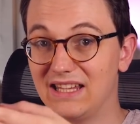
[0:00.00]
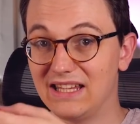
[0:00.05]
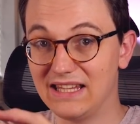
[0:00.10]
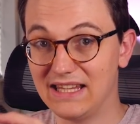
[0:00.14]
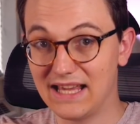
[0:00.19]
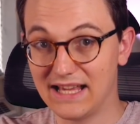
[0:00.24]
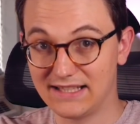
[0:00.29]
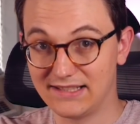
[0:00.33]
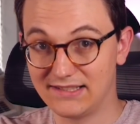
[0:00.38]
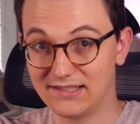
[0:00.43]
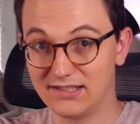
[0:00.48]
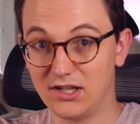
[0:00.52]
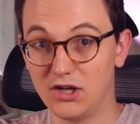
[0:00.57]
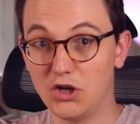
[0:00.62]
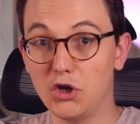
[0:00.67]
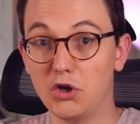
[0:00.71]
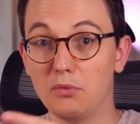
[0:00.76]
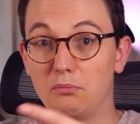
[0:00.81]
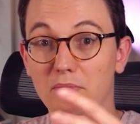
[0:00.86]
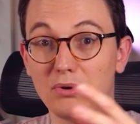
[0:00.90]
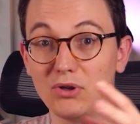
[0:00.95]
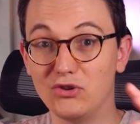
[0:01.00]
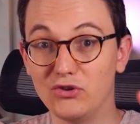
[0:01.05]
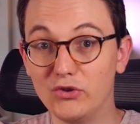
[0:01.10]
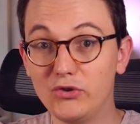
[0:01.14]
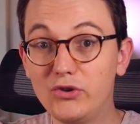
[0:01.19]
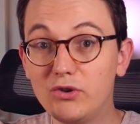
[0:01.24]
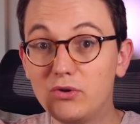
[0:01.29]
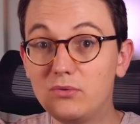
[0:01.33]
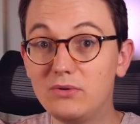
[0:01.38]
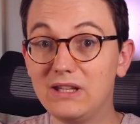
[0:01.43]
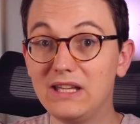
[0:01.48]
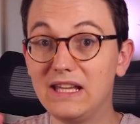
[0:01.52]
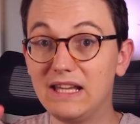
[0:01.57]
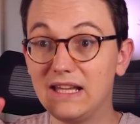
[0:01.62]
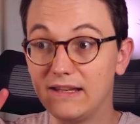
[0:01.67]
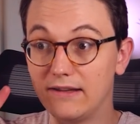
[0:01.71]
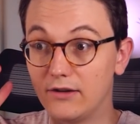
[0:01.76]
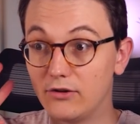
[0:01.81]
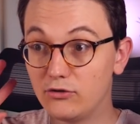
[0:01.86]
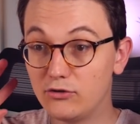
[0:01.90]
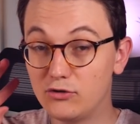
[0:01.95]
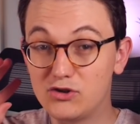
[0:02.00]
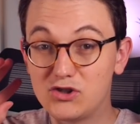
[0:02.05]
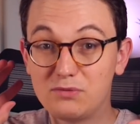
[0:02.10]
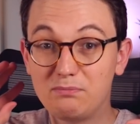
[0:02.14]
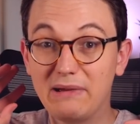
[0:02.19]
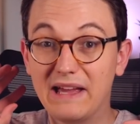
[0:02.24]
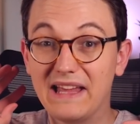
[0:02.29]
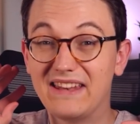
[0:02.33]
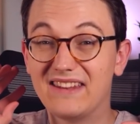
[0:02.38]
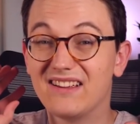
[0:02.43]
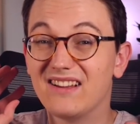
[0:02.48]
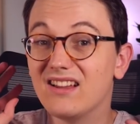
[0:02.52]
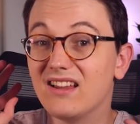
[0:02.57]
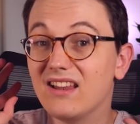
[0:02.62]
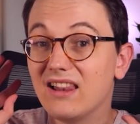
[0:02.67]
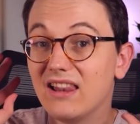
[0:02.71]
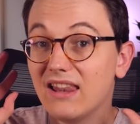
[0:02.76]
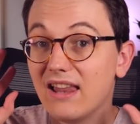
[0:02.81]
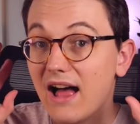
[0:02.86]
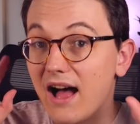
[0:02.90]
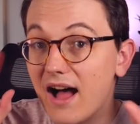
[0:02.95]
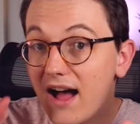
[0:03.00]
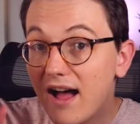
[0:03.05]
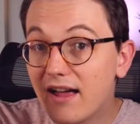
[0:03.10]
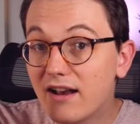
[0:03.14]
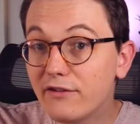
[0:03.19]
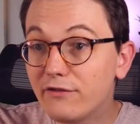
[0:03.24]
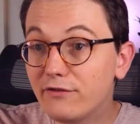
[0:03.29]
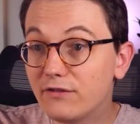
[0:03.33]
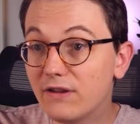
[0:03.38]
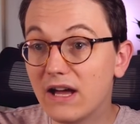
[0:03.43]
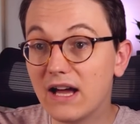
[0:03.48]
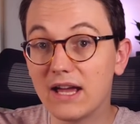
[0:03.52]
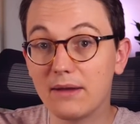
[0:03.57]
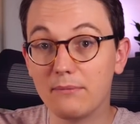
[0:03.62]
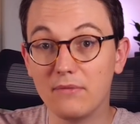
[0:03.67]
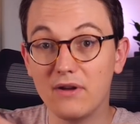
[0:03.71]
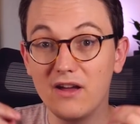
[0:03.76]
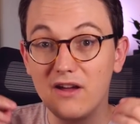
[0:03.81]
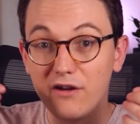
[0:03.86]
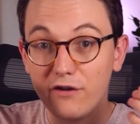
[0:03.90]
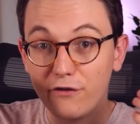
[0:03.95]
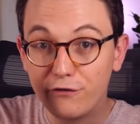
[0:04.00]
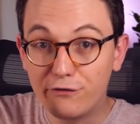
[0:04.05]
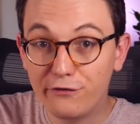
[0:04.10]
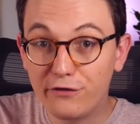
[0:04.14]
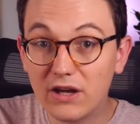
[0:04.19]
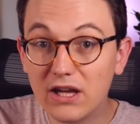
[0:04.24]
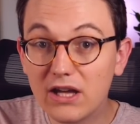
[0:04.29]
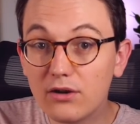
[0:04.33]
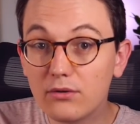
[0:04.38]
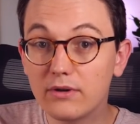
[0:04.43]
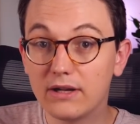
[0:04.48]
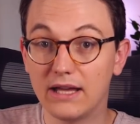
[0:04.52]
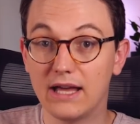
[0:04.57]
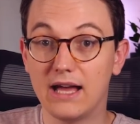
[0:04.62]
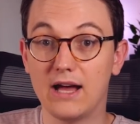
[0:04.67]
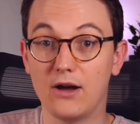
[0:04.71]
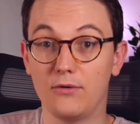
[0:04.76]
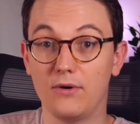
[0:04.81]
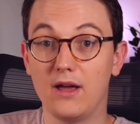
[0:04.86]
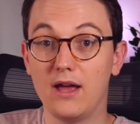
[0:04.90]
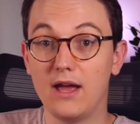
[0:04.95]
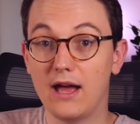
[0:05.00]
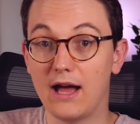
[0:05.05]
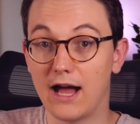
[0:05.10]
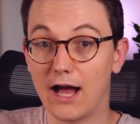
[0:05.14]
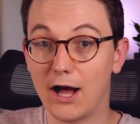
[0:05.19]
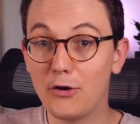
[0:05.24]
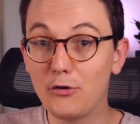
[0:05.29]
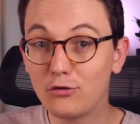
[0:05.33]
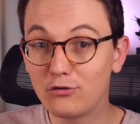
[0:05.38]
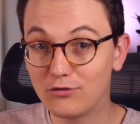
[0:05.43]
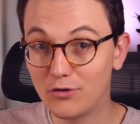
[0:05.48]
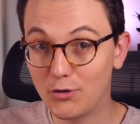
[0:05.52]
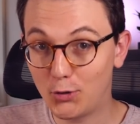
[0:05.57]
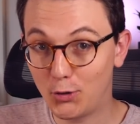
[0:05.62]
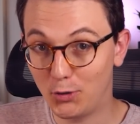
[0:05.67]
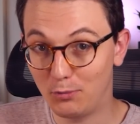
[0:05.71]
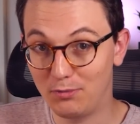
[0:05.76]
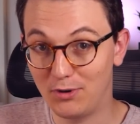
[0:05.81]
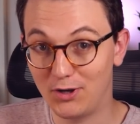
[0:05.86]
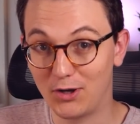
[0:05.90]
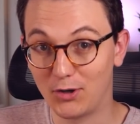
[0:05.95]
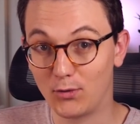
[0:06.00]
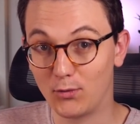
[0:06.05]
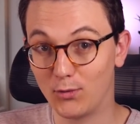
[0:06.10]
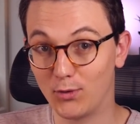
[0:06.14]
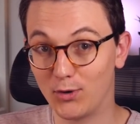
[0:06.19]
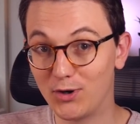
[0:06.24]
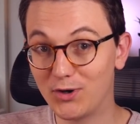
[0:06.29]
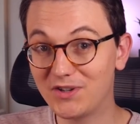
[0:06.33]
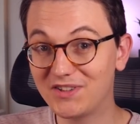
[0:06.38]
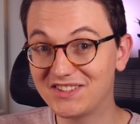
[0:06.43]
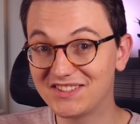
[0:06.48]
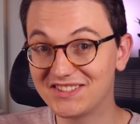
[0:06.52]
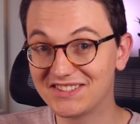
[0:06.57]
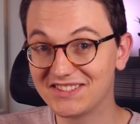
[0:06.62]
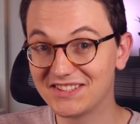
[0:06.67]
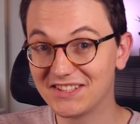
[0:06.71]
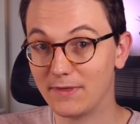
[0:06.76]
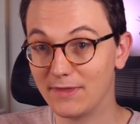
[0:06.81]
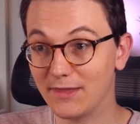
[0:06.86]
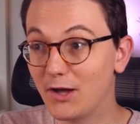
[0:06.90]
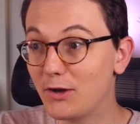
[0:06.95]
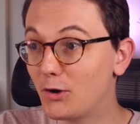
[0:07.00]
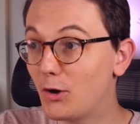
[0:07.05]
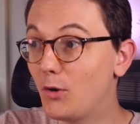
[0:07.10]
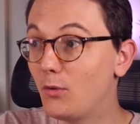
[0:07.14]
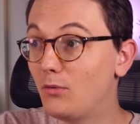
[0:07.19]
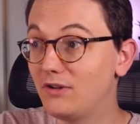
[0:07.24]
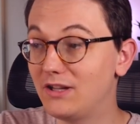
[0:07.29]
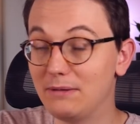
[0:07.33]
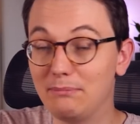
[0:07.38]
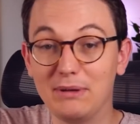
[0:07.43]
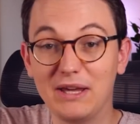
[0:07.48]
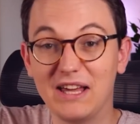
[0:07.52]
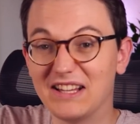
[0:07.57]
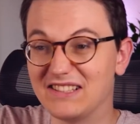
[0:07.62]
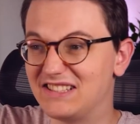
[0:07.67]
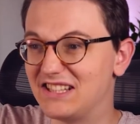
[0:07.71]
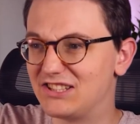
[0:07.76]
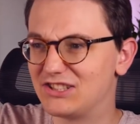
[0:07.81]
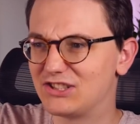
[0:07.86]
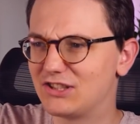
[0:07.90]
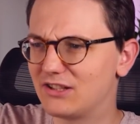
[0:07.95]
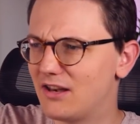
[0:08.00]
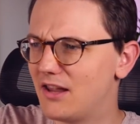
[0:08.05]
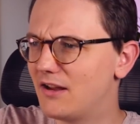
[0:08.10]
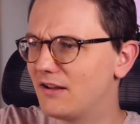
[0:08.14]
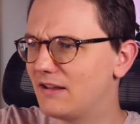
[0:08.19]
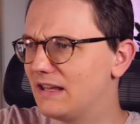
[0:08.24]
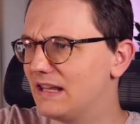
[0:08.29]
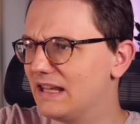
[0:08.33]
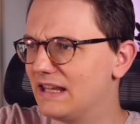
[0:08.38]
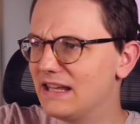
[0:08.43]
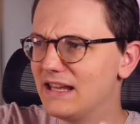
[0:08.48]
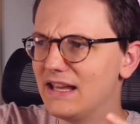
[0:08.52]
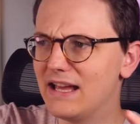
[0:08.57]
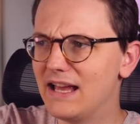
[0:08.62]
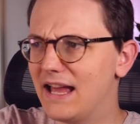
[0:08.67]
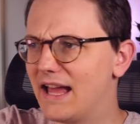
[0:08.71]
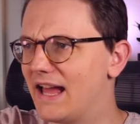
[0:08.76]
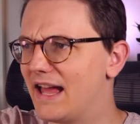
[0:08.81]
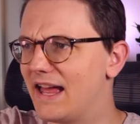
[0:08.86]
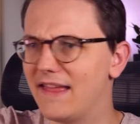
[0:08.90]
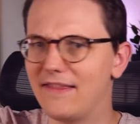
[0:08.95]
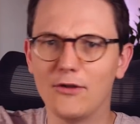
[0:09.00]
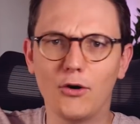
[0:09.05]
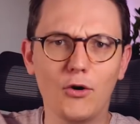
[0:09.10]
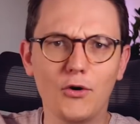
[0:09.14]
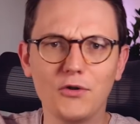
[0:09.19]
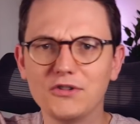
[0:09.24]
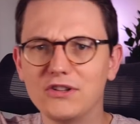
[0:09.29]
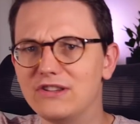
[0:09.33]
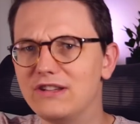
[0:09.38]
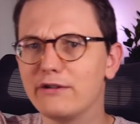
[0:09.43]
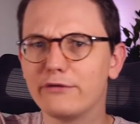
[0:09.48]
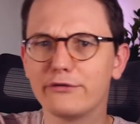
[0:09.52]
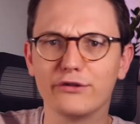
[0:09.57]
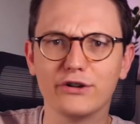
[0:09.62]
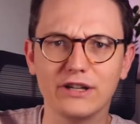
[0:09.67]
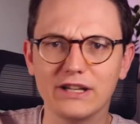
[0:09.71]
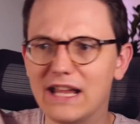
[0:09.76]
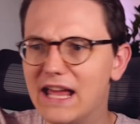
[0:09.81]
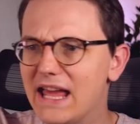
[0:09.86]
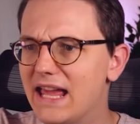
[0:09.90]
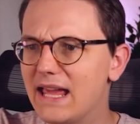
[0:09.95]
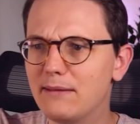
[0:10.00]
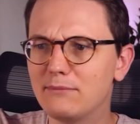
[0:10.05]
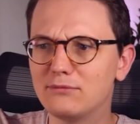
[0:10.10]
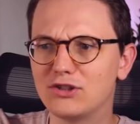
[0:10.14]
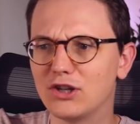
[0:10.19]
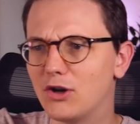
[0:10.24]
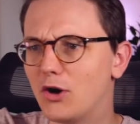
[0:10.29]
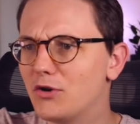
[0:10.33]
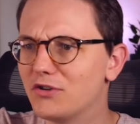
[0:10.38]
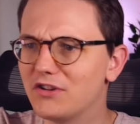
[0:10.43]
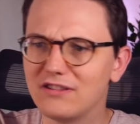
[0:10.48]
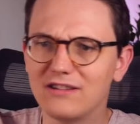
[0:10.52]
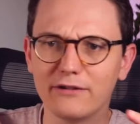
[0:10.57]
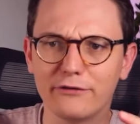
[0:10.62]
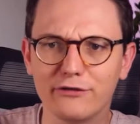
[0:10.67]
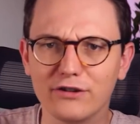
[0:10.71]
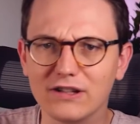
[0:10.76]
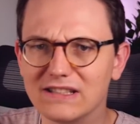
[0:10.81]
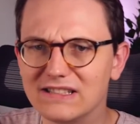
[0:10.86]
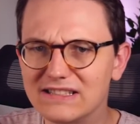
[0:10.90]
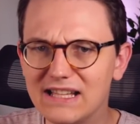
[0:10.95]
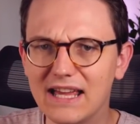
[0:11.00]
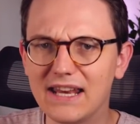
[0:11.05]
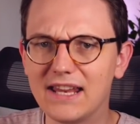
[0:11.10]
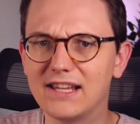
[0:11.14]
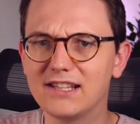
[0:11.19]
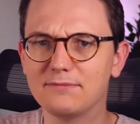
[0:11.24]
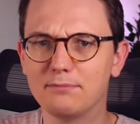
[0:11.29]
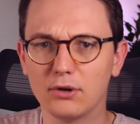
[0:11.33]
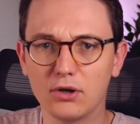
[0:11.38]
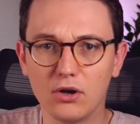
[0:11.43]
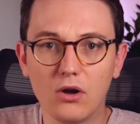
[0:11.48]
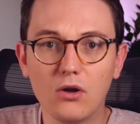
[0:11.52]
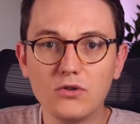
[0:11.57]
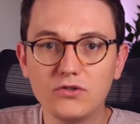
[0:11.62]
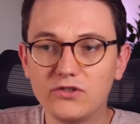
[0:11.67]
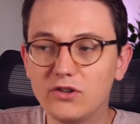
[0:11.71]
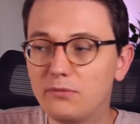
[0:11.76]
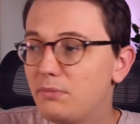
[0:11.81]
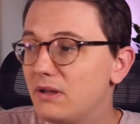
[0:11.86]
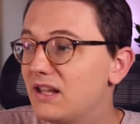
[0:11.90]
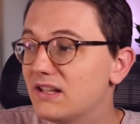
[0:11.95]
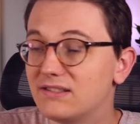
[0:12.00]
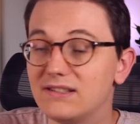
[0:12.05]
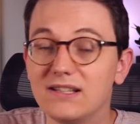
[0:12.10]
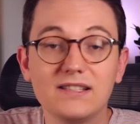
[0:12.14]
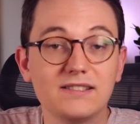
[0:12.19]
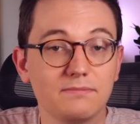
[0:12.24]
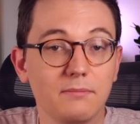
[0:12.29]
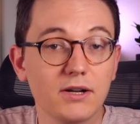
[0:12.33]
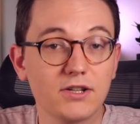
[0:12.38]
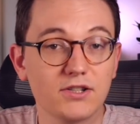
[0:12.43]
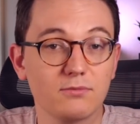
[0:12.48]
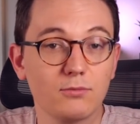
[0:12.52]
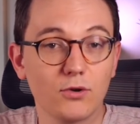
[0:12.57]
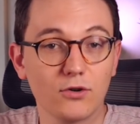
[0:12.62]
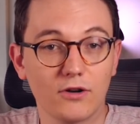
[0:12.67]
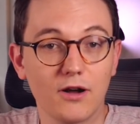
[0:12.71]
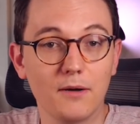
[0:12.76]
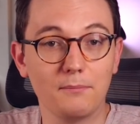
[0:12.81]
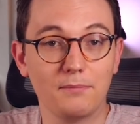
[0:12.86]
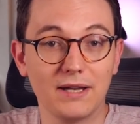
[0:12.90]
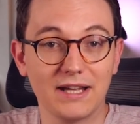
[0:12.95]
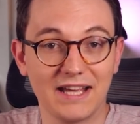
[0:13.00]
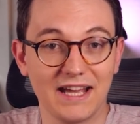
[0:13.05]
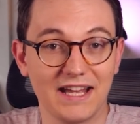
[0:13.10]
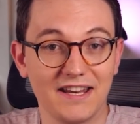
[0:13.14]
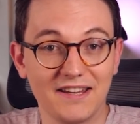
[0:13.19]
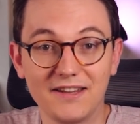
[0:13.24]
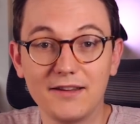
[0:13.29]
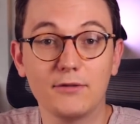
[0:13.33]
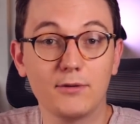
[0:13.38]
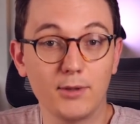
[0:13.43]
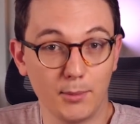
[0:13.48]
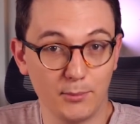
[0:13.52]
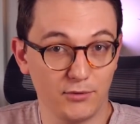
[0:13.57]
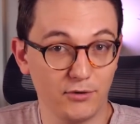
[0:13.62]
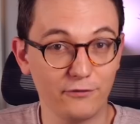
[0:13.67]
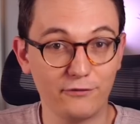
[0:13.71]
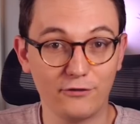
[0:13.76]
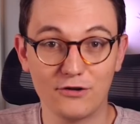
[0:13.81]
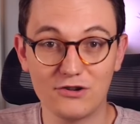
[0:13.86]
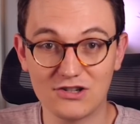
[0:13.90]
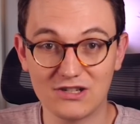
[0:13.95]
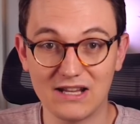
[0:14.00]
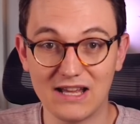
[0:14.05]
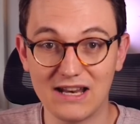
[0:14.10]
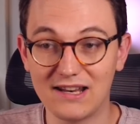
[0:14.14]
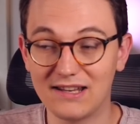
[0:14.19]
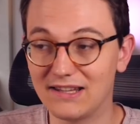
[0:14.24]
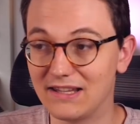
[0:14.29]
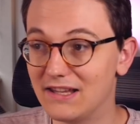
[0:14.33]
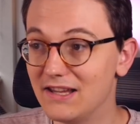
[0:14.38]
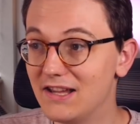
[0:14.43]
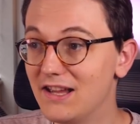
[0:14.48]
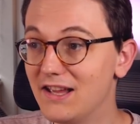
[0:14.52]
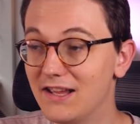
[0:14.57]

Yes. But do you need to spend a lot of time figuring out how CrocoBlock works? Not only because it's clunky and all the different names and all the different settings, but also because it's much more complicated in terms of functionality.